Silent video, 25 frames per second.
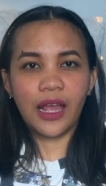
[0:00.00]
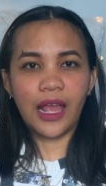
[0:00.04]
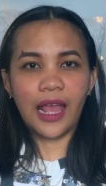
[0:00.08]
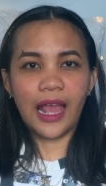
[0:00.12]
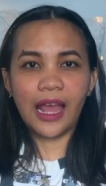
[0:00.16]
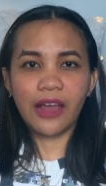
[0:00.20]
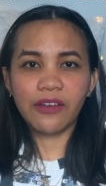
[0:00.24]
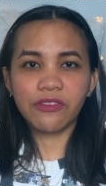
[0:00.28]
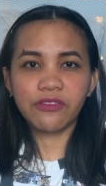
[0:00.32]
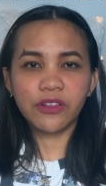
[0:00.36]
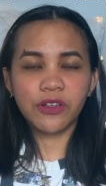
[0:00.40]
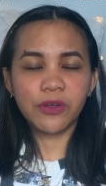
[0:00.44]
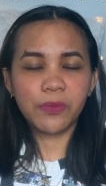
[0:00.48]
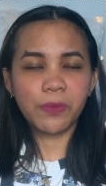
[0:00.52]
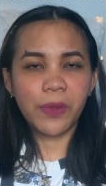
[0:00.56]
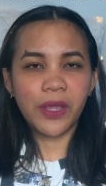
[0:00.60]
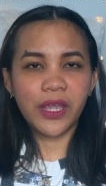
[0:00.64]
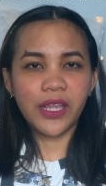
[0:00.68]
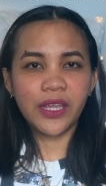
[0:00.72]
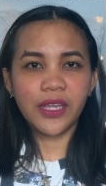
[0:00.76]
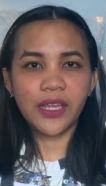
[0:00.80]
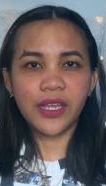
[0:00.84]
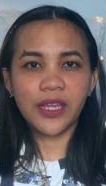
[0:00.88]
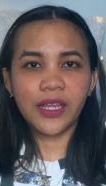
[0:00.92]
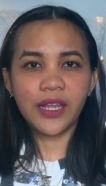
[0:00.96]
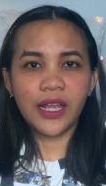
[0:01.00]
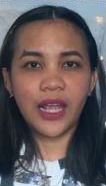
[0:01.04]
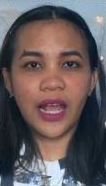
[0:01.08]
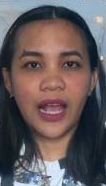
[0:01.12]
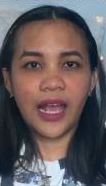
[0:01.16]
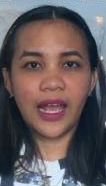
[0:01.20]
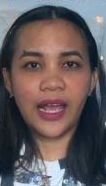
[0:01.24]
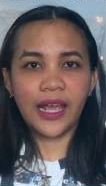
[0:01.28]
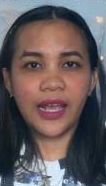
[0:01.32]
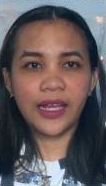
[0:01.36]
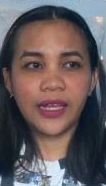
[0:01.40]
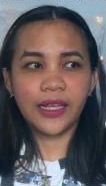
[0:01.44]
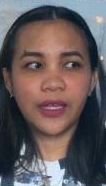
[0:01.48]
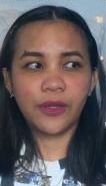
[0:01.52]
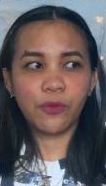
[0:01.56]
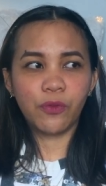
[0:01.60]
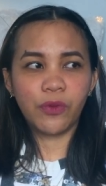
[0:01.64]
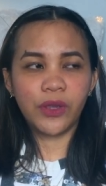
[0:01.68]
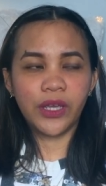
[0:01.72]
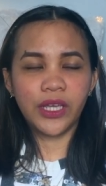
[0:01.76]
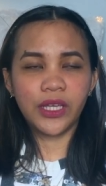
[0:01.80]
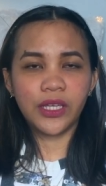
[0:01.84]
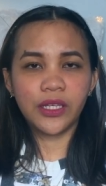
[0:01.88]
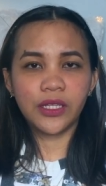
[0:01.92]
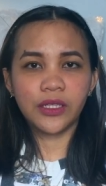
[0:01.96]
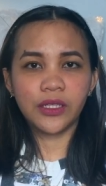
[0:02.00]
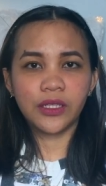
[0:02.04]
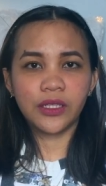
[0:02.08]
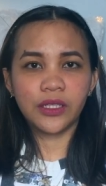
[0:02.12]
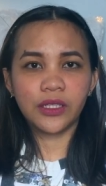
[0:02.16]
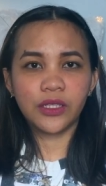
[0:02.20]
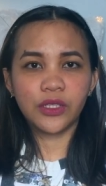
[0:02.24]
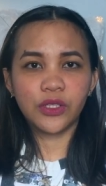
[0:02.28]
After paying, I went